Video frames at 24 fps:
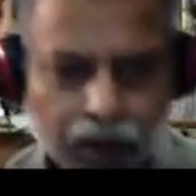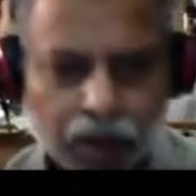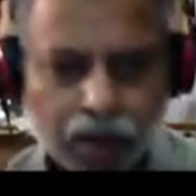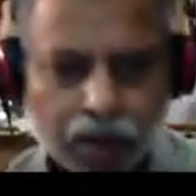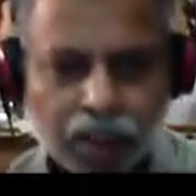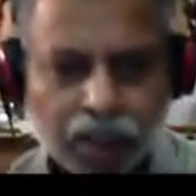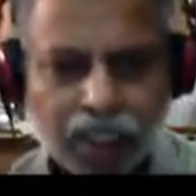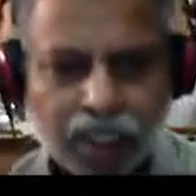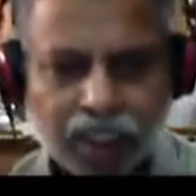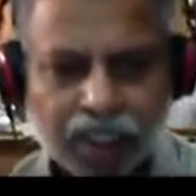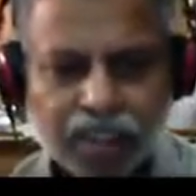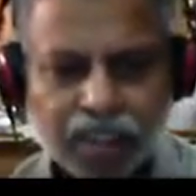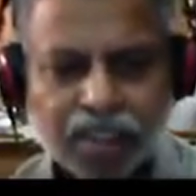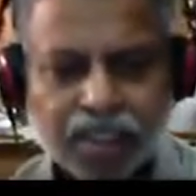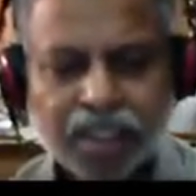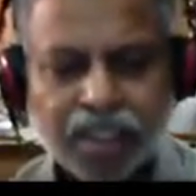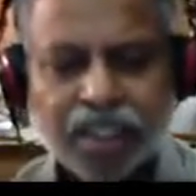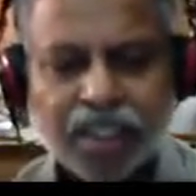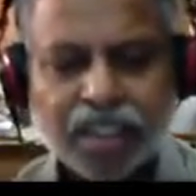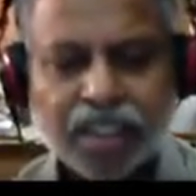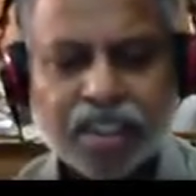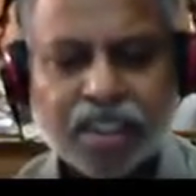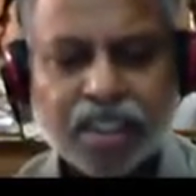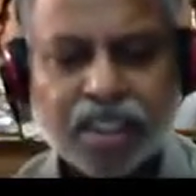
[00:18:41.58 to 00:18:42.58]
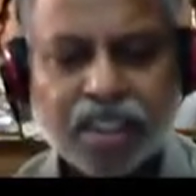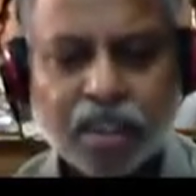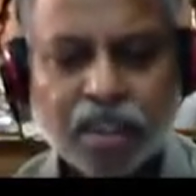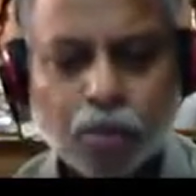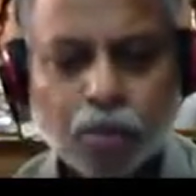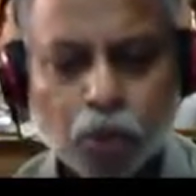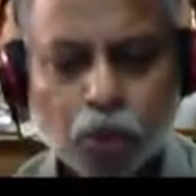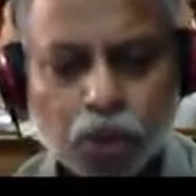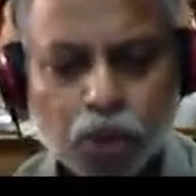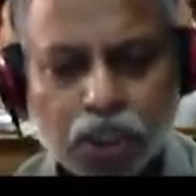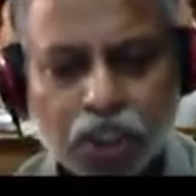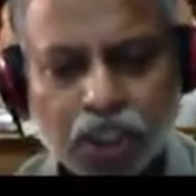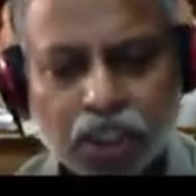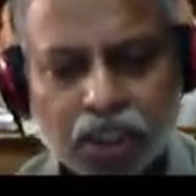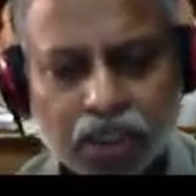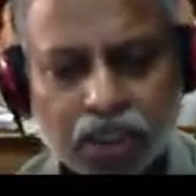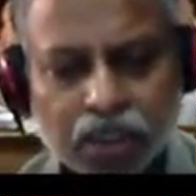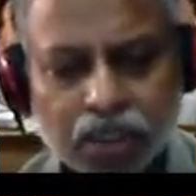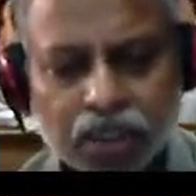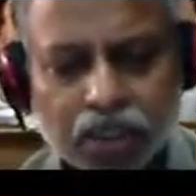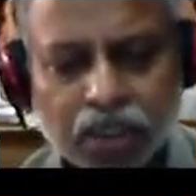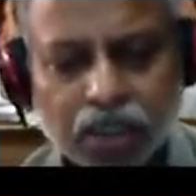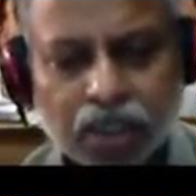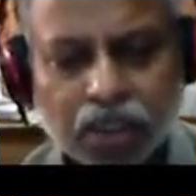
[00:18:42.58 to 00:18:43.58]
That is detecting the motion,
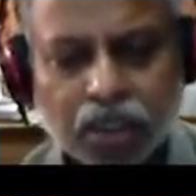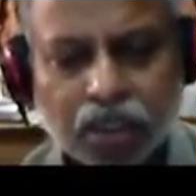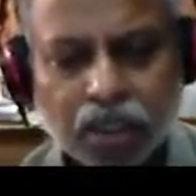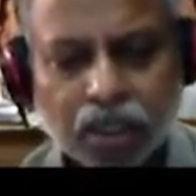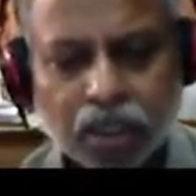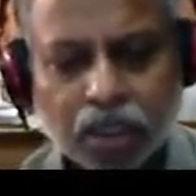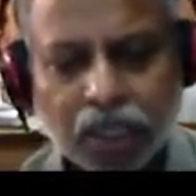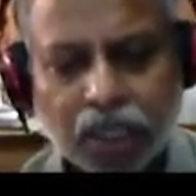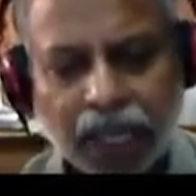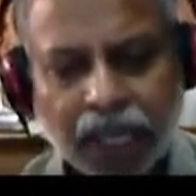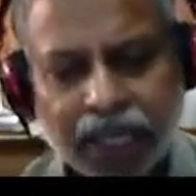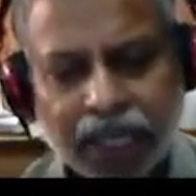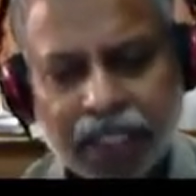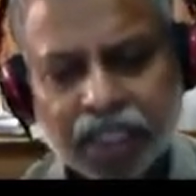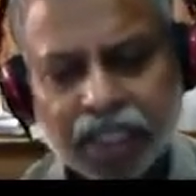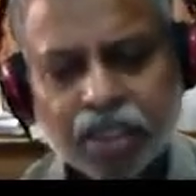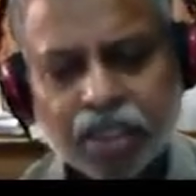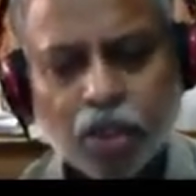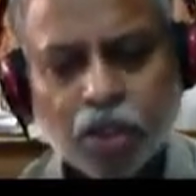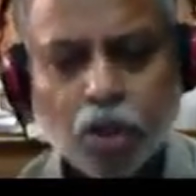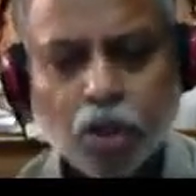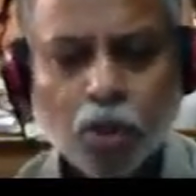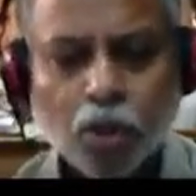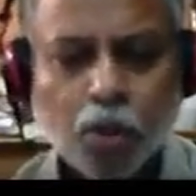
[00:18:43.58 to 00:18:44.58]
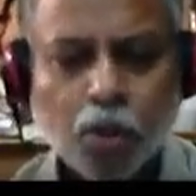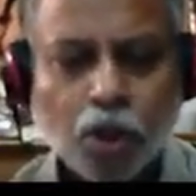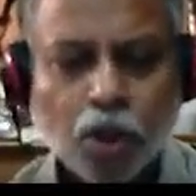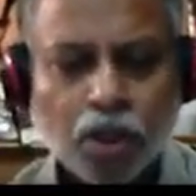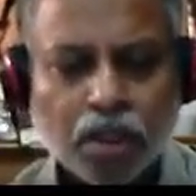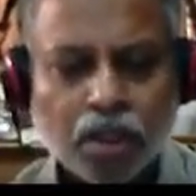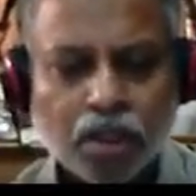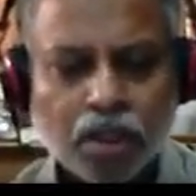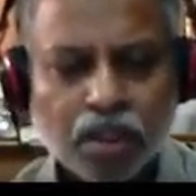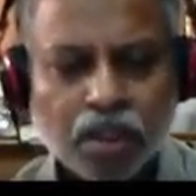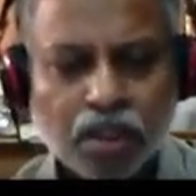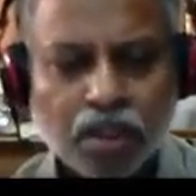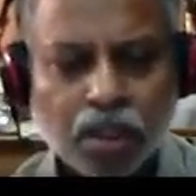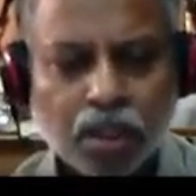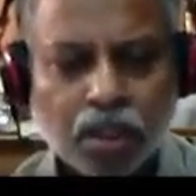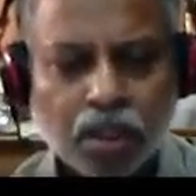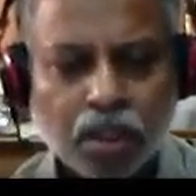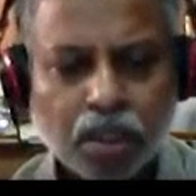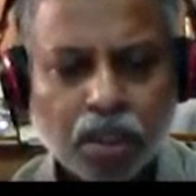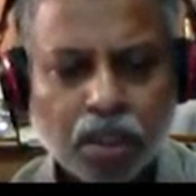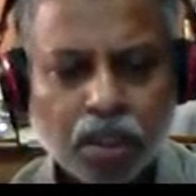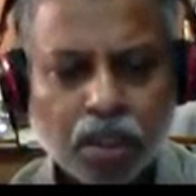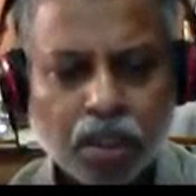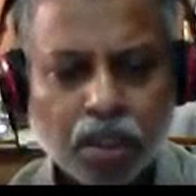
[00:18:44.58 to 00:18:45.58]
guiding the robot,
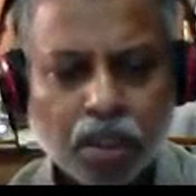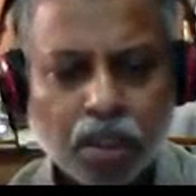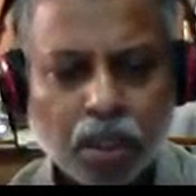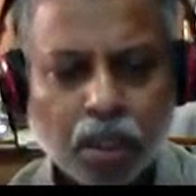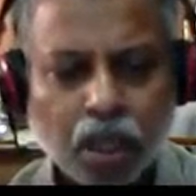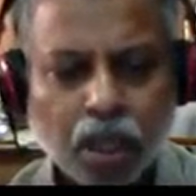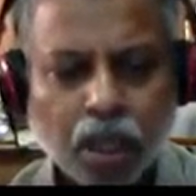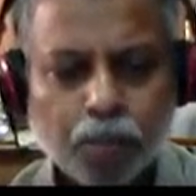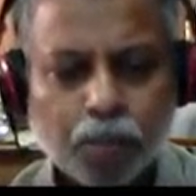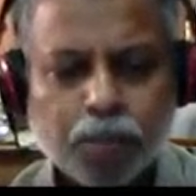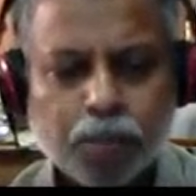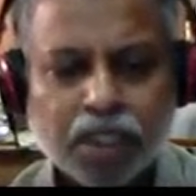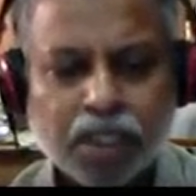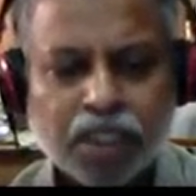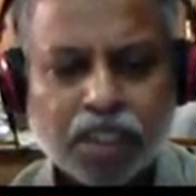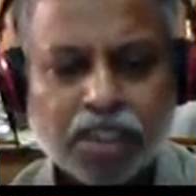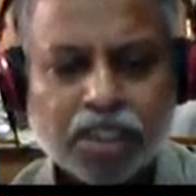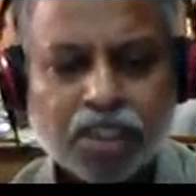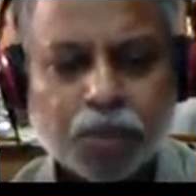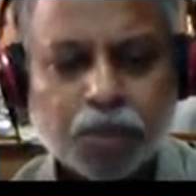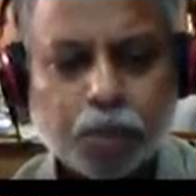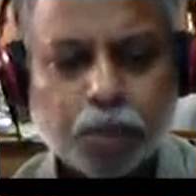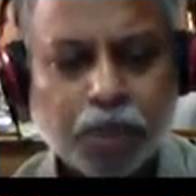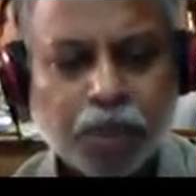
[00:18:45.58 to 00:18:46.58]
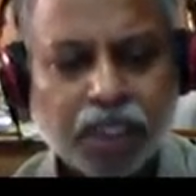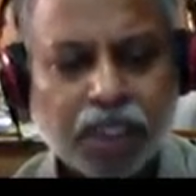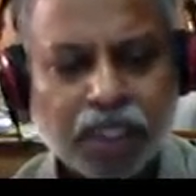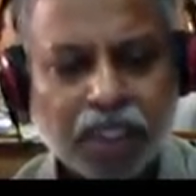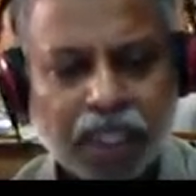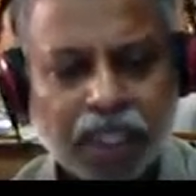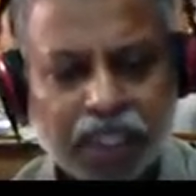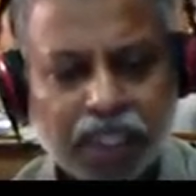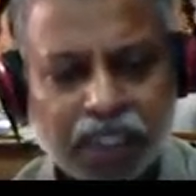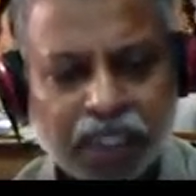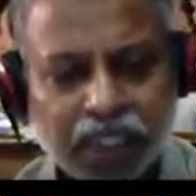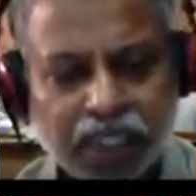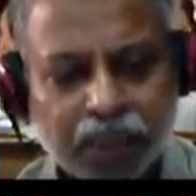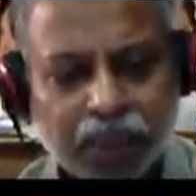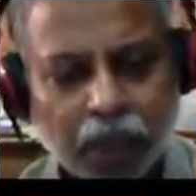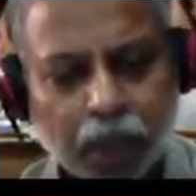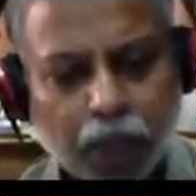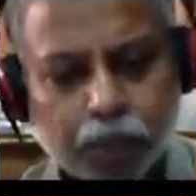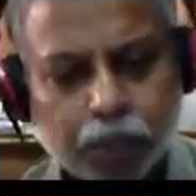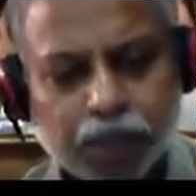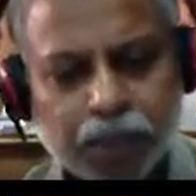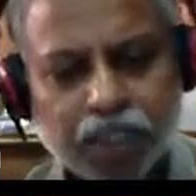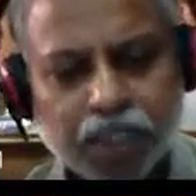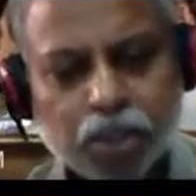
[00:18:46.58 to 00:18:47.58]
objects to be
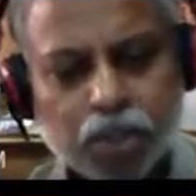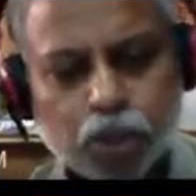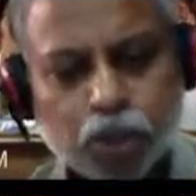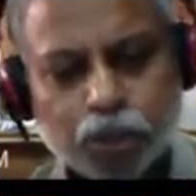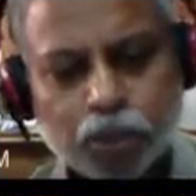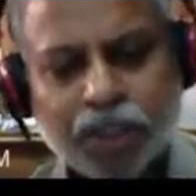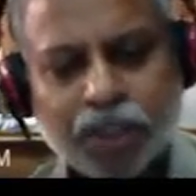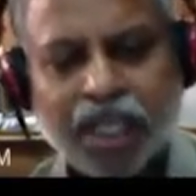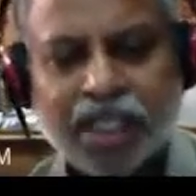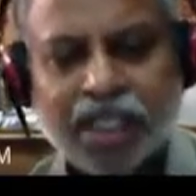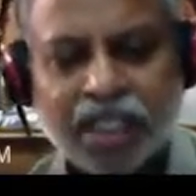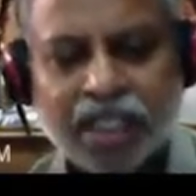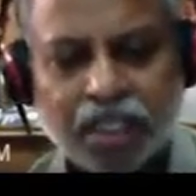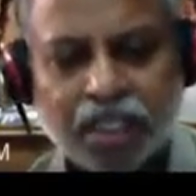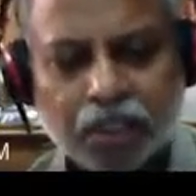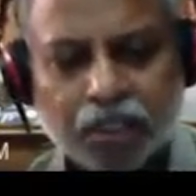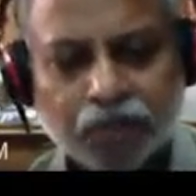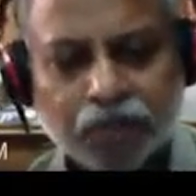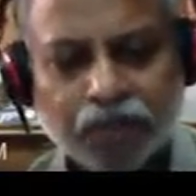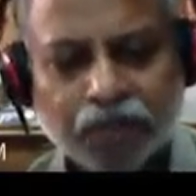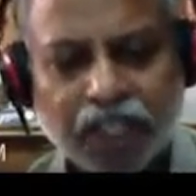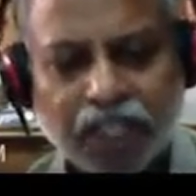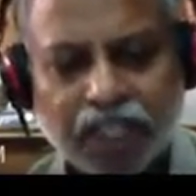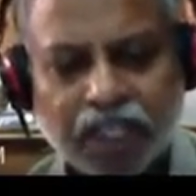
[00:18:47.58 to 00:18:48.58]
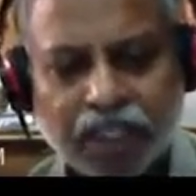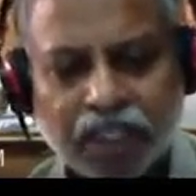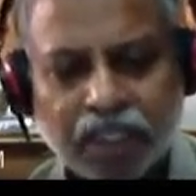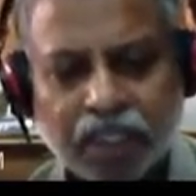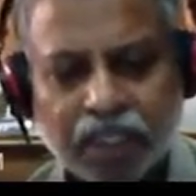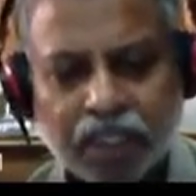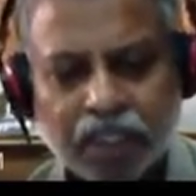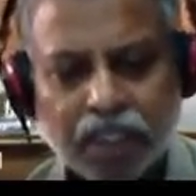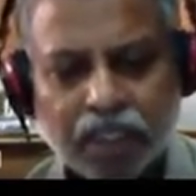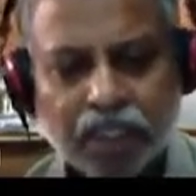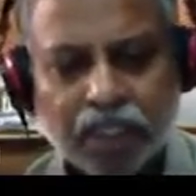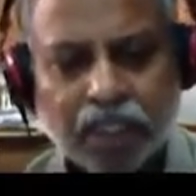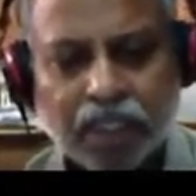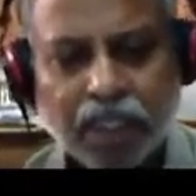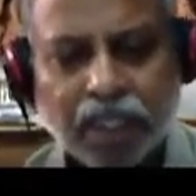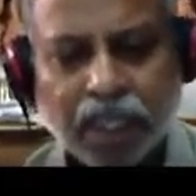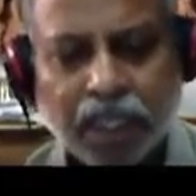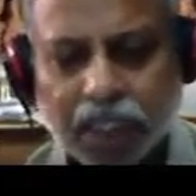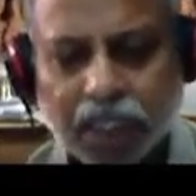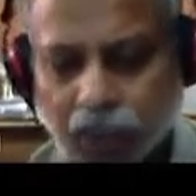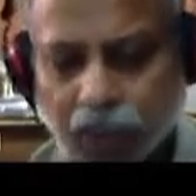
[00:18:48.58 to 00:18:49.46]
identified, and